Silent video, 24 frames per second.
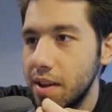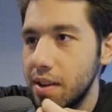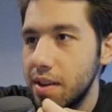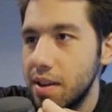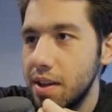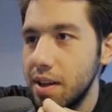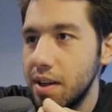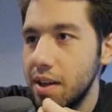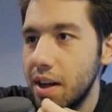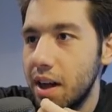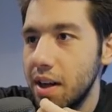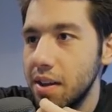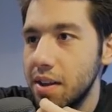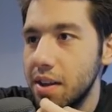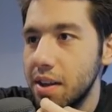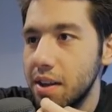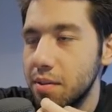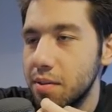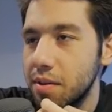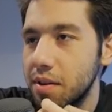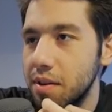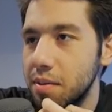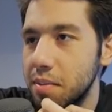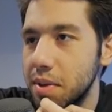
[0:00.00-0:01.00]
Did not think it
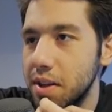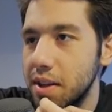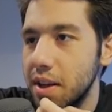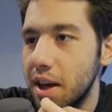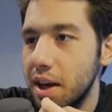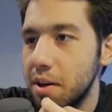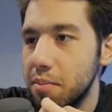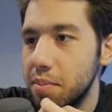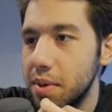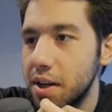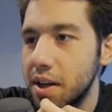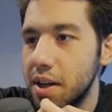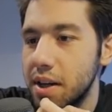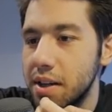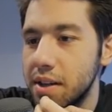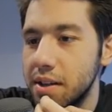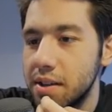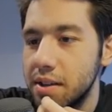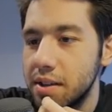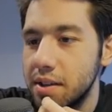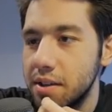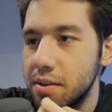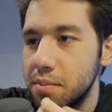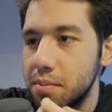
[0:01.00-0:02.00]
was gonna be that bad,
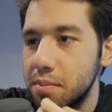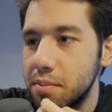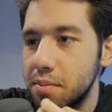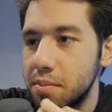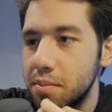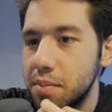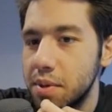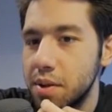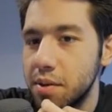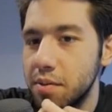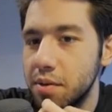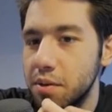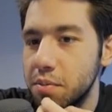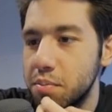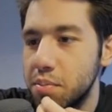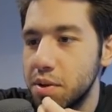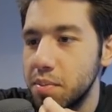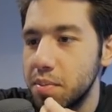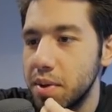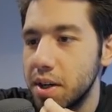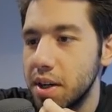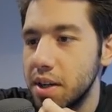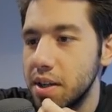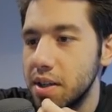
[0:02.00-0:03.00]
but it was pretty
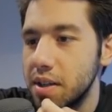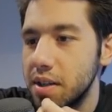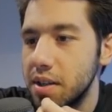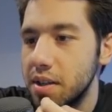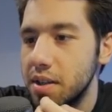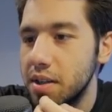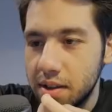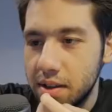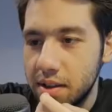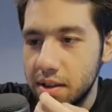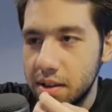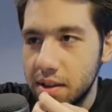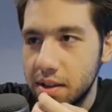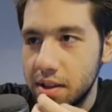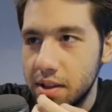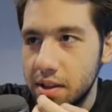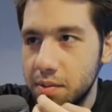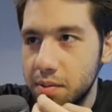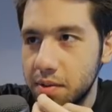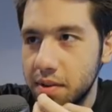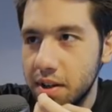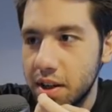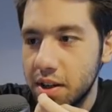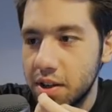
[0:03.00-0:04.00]
bad.
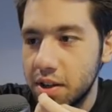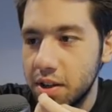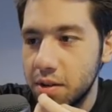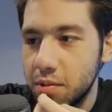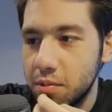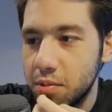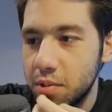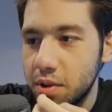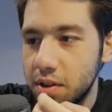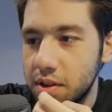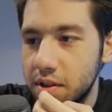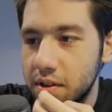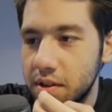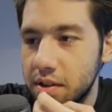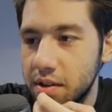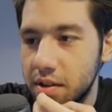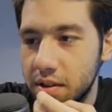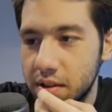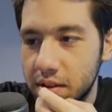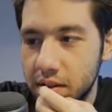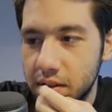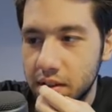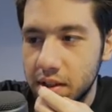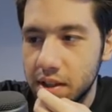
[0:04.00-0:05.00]
It was actually worse
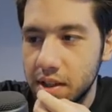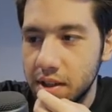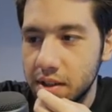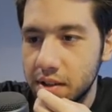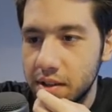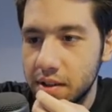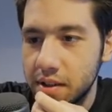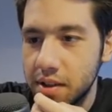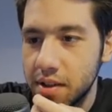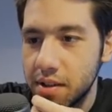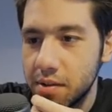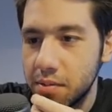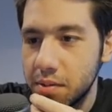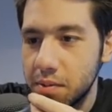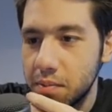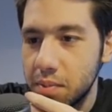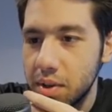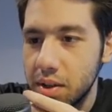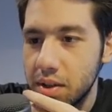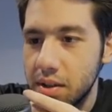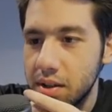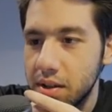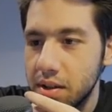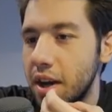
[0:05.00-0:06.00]
than I thought it would
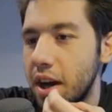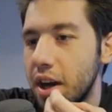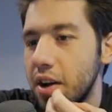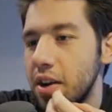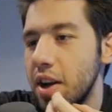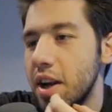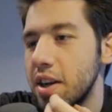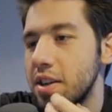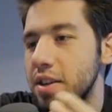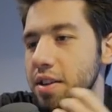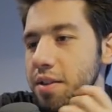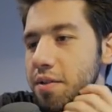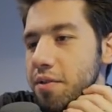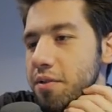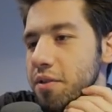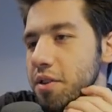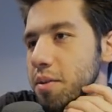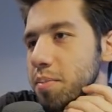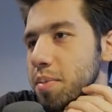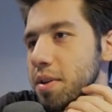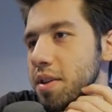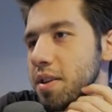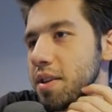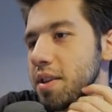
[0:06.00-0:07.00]
be. I could actually
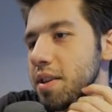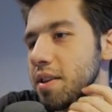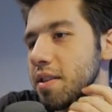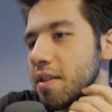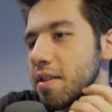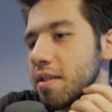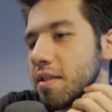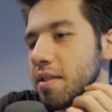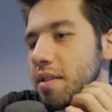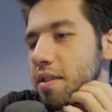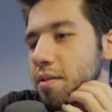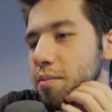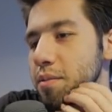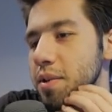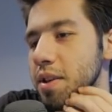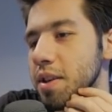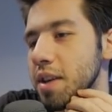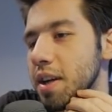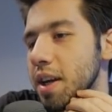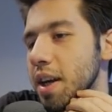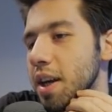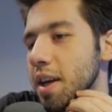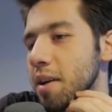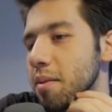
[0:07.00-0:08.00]
Philippa this and win the
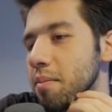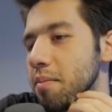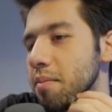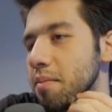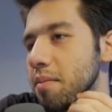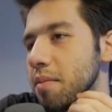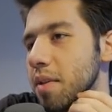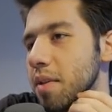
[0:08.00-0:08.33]
game.